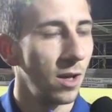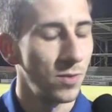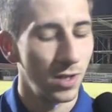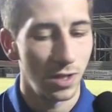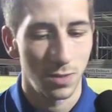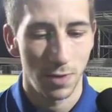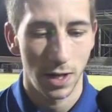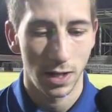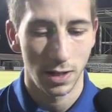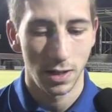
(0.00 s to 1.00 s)
so to
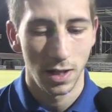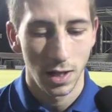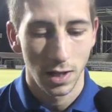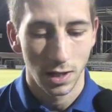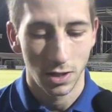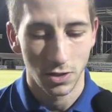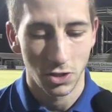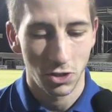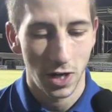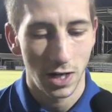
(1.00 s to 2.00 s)
speak, and you're
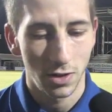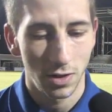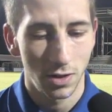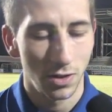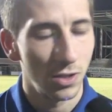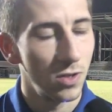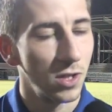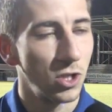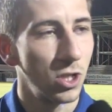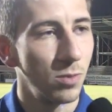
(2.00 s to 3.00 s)
concentrating on doing
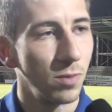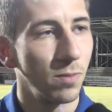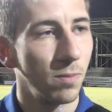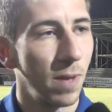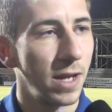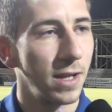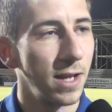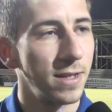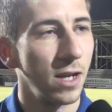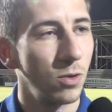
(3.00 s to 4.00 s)
the job and making
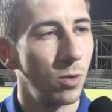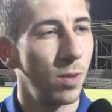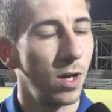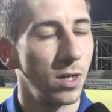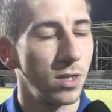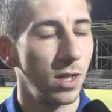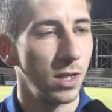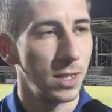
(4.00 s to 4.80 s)
that tackle or pass, like I